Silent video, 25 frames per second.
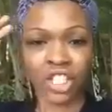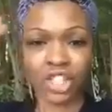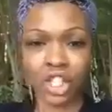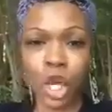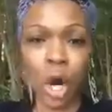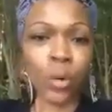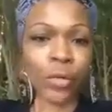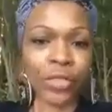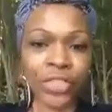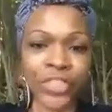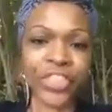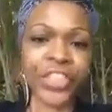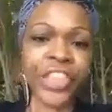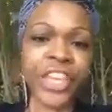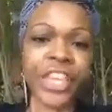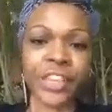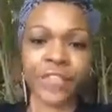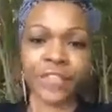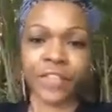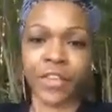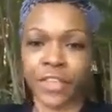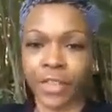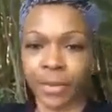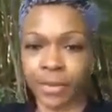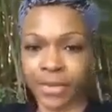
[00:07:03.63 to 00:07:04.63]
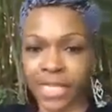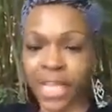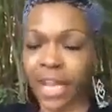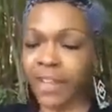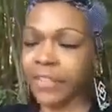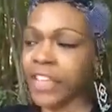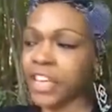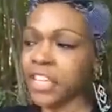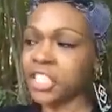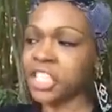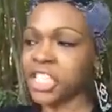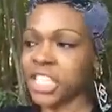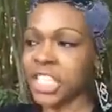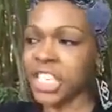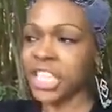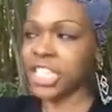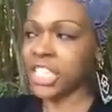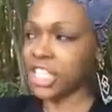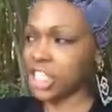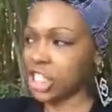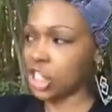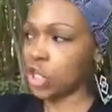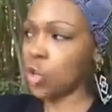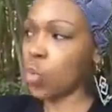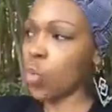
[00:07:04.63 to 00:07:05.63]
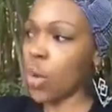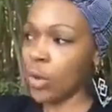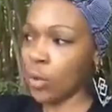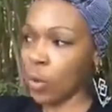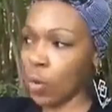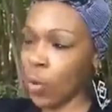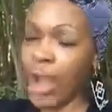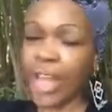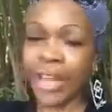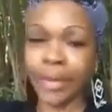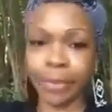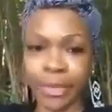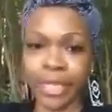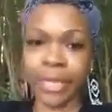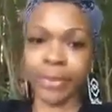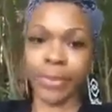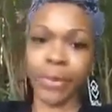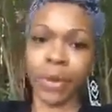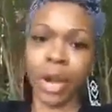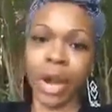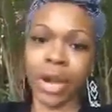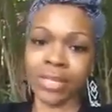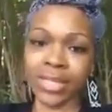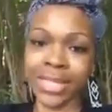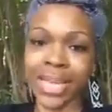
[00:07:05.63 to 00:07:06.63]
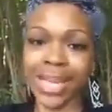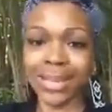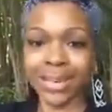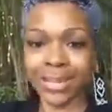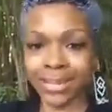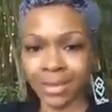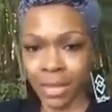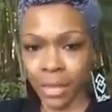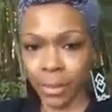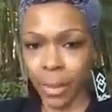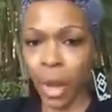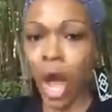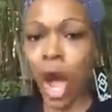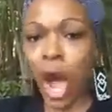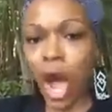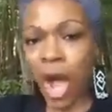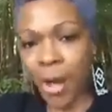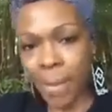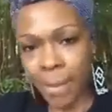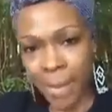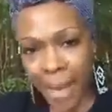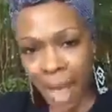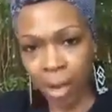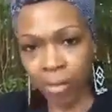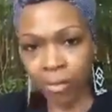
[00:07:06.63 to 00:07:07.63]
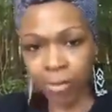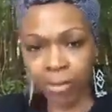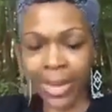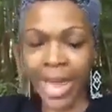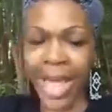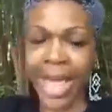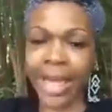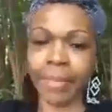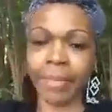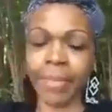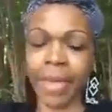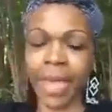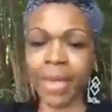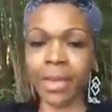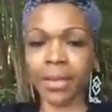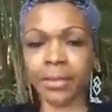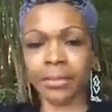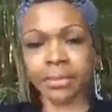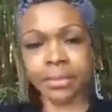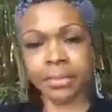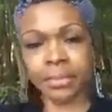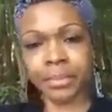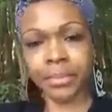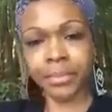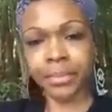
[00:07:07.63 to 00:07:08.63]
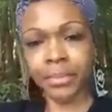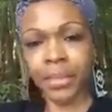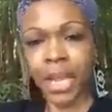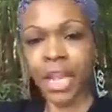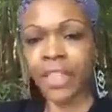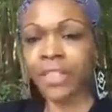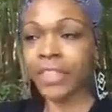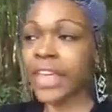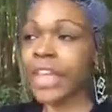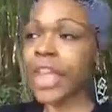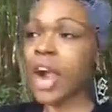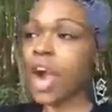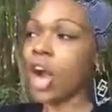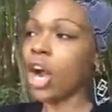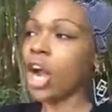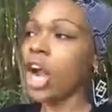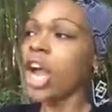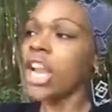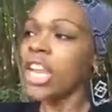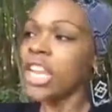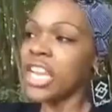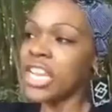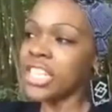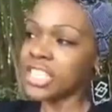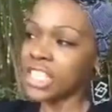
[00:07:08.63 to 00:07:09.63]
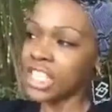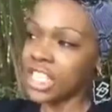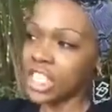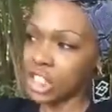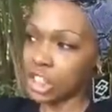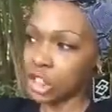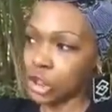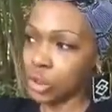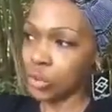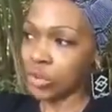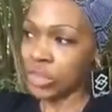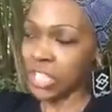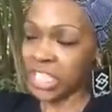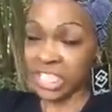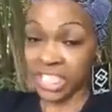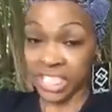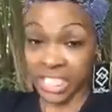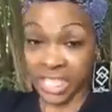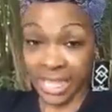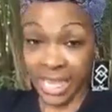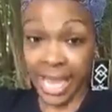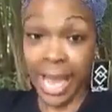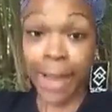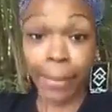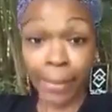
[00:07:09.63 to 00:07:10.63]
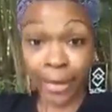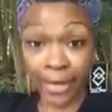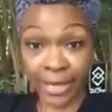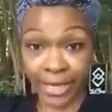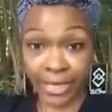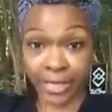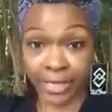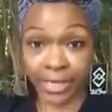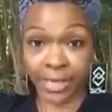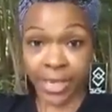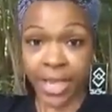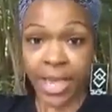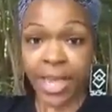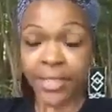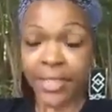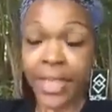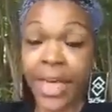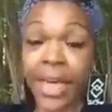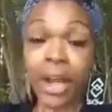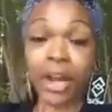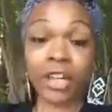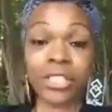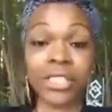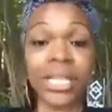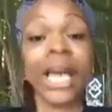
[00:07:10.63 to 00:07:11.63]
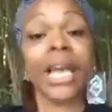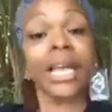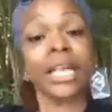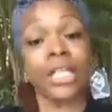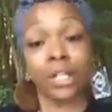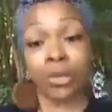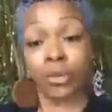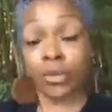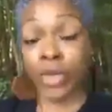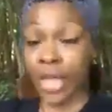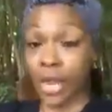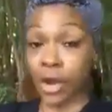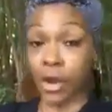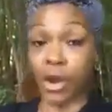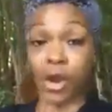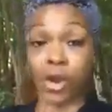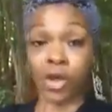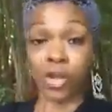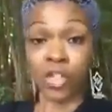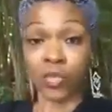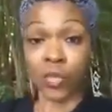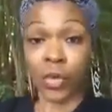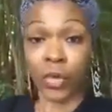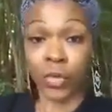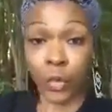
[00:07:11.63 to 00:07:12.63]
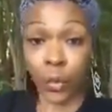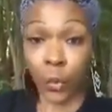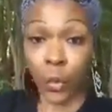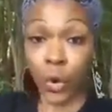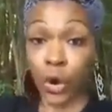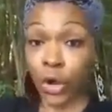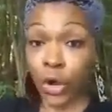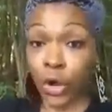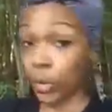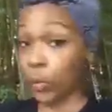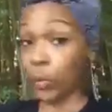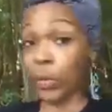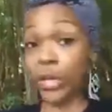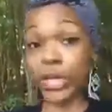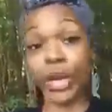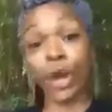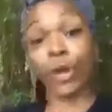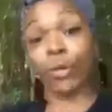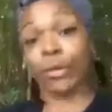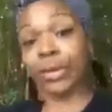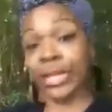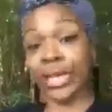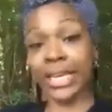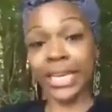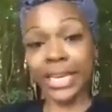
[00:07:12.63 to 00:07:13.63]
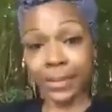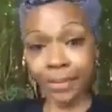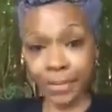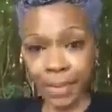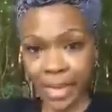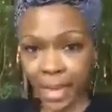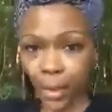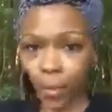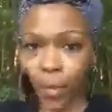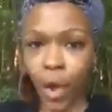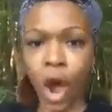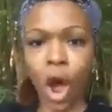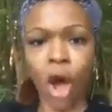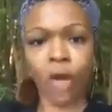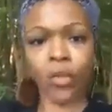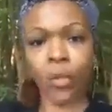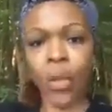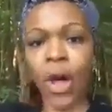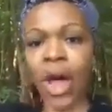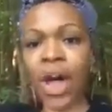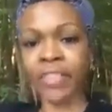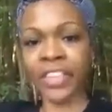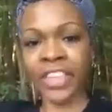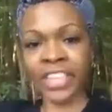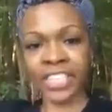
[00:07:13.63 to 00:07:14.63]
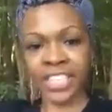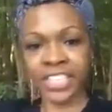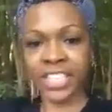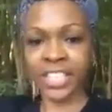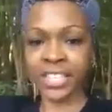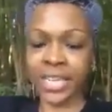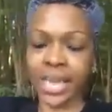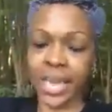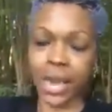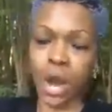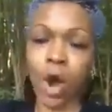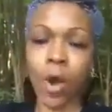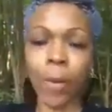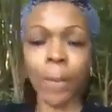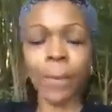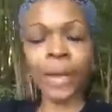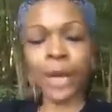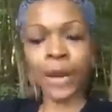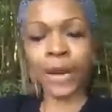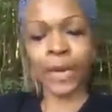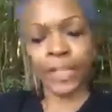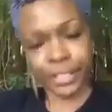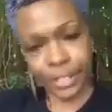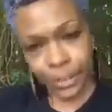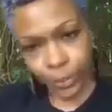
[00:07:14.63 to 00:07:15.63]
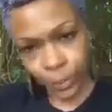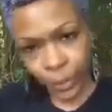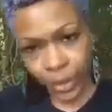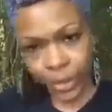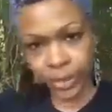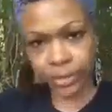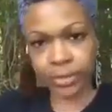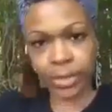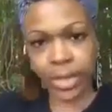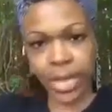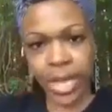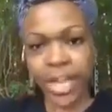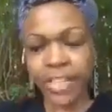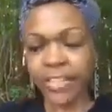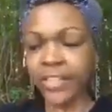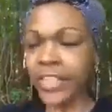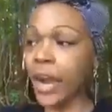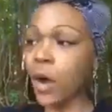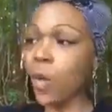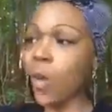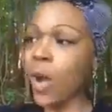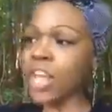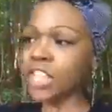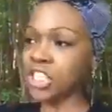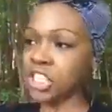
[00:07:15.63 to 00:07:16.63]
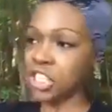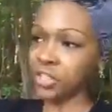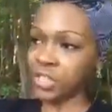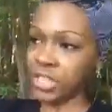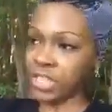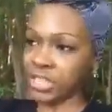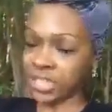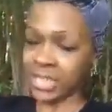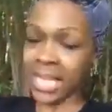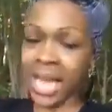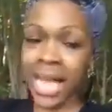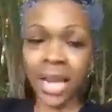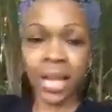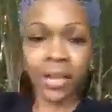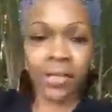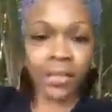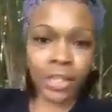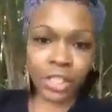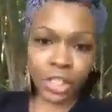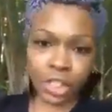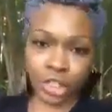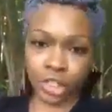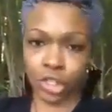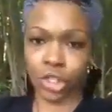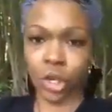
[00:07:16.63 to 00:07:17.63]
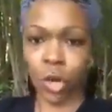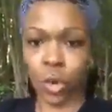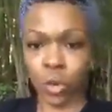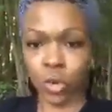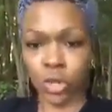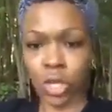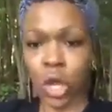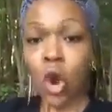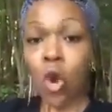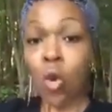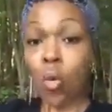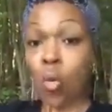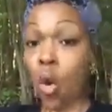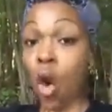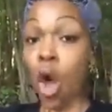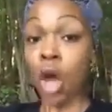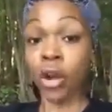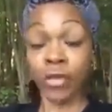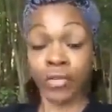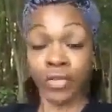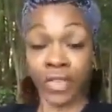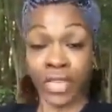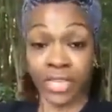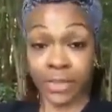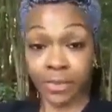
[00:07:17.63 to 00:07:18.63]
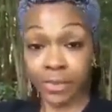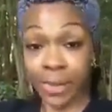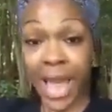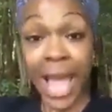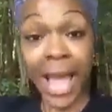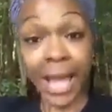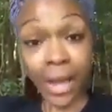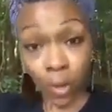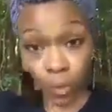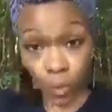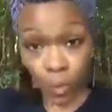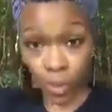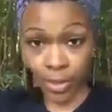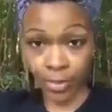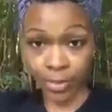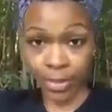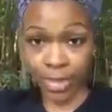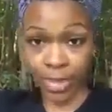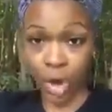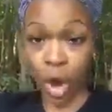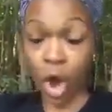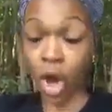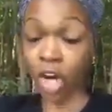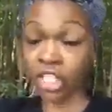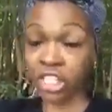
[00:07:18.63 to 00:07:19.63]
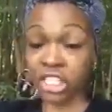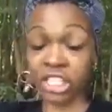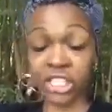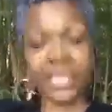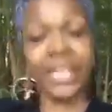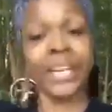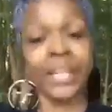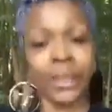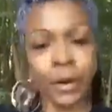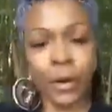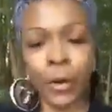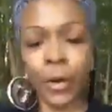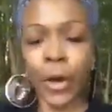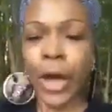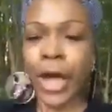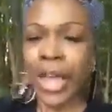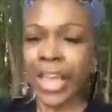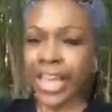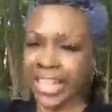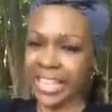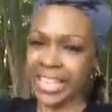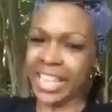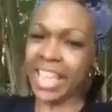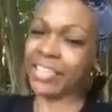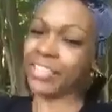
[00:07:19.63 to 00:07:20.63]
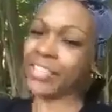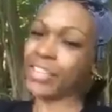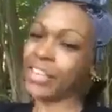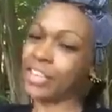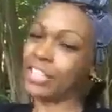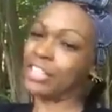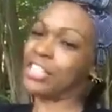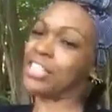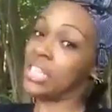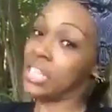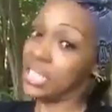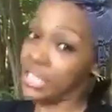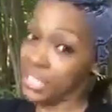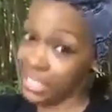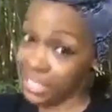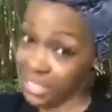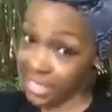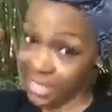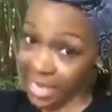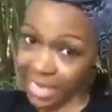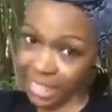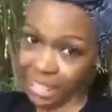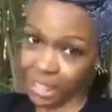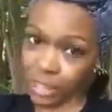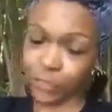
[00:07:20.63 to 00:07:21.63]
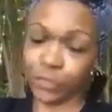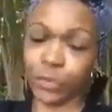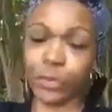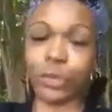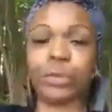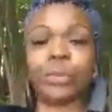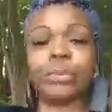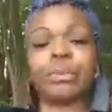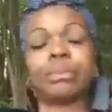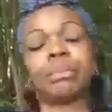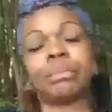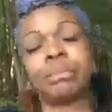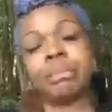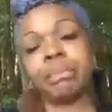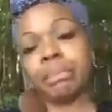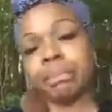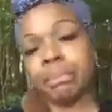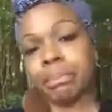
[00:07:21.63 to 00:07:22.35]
just don't think for themselves. They're just listening to what white people are telling them about black men. They are listening to these celebrities that are telling you that girls run the world and we don't need men, while all the while they sitting at home married to one. They're watching these television shows where all of these black women are single and yet they're successful.